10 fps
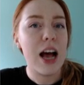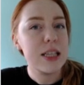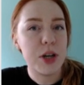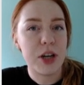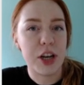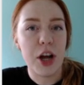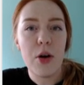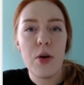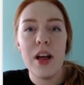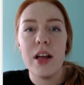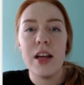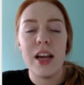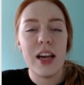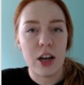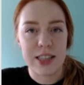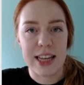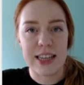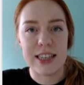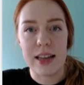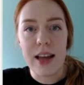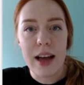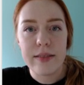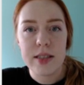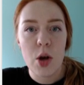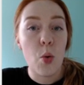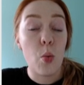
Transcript: As we already know, in our day to day lives,